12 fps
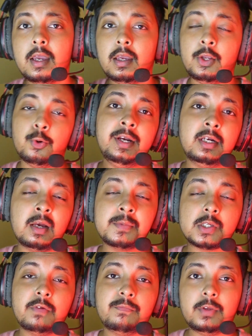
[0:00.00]
in
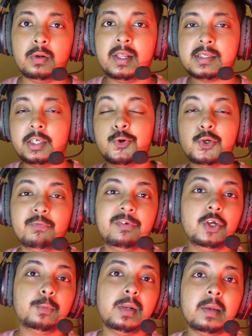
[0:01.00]
terms of, let's say YouTube
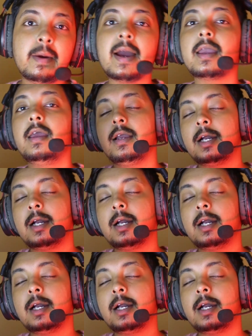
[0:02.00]
video playback.